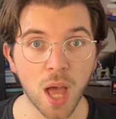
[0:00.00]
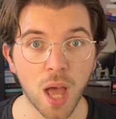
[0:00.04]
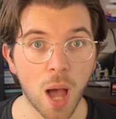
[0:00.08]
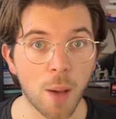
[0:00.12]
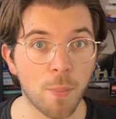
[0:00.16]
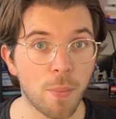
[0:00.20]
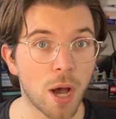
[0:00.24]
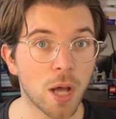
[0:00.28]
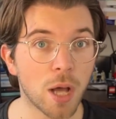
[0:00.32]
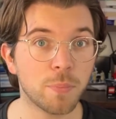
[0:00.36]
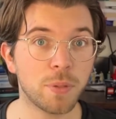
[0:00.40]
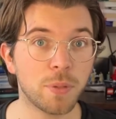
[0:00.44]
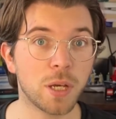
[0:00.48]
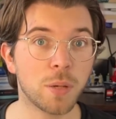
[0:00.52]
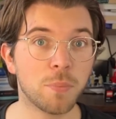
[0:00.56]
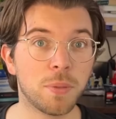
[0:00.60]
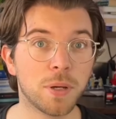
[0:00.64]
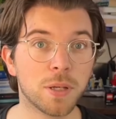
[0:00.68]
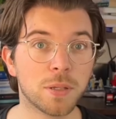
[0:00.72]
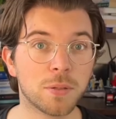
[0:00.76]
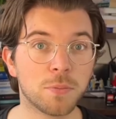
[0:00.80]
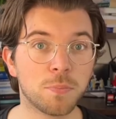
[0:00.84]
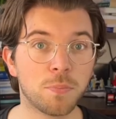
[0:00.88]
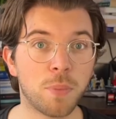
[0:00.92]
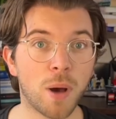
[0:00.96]
I might be a
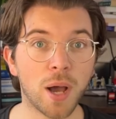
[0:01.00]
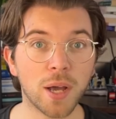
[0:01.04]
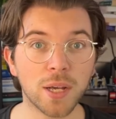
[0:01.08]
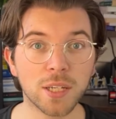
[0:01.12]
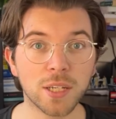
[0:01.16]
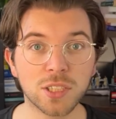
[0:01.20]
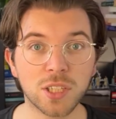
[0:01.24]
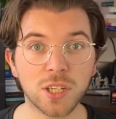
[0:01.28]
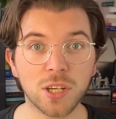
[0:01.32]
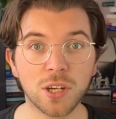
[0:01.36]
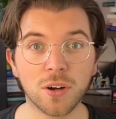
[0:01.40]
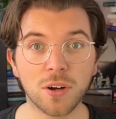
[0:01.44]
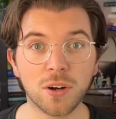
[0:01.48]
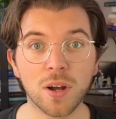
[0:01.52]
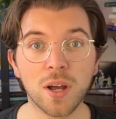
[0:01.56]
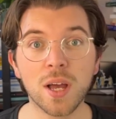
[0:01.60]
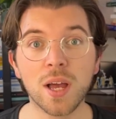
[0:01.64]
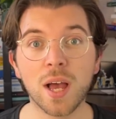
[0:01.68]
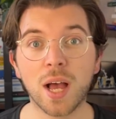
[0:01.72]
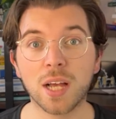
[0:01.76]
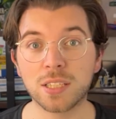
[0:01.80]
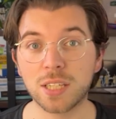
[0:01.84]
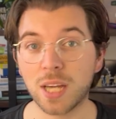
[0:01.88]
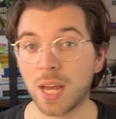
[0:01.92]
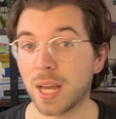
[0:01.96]
bit biased here
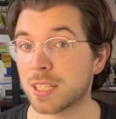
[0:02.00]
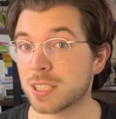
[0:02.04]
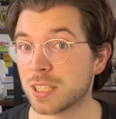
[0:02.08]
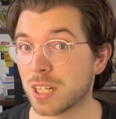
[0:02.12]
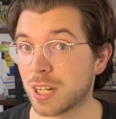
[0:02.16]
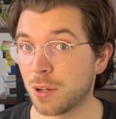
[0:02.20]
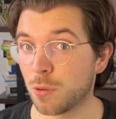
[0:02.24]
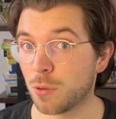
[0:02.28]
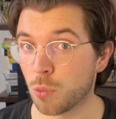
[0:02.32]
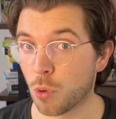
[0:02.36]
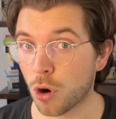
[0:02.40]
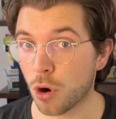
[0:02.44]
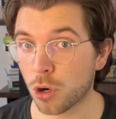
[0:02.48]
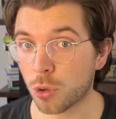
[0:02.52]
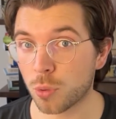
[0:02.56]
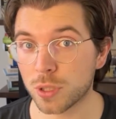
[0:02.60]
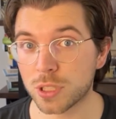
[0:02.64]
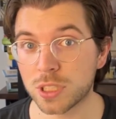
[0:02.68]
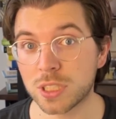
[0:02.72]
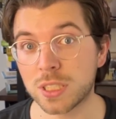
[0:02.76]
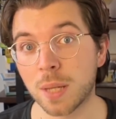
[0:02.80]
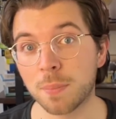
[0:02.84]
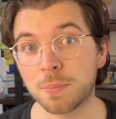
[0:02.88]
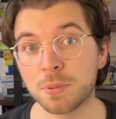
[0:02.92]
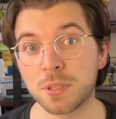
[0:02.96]
as I actually work
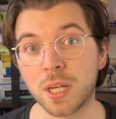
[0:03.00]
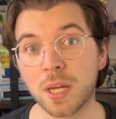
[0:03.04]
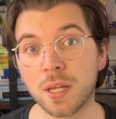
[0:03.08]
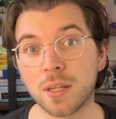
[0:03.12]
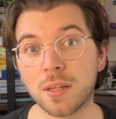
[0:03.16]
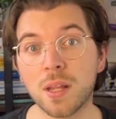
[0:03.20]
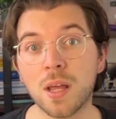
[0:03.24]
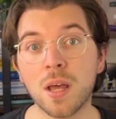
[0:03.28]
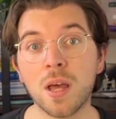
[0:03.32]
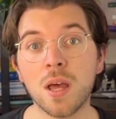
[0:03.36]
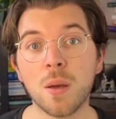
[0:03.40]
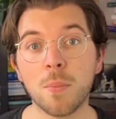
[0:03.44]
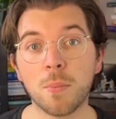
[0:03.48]
with StepSend,